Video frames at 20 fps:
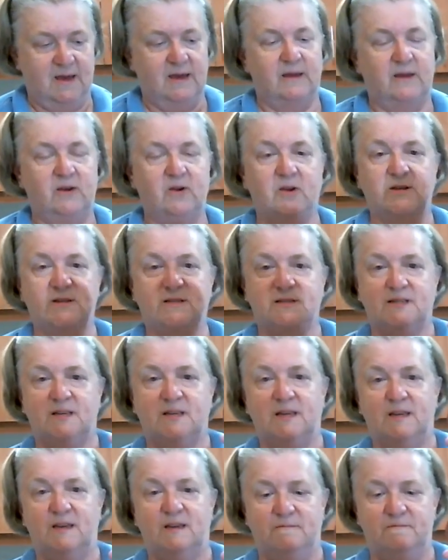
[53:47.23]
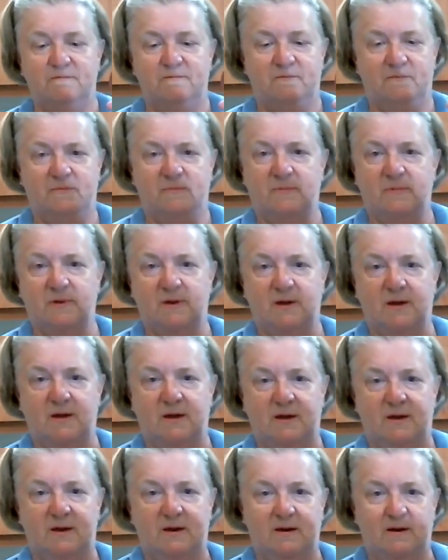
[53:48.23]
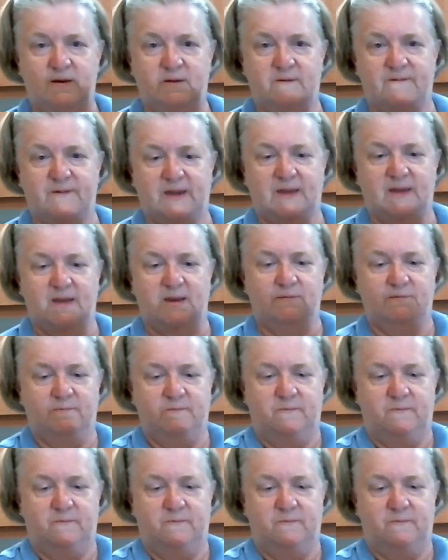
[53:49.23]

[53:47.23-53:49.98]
You can see, if I can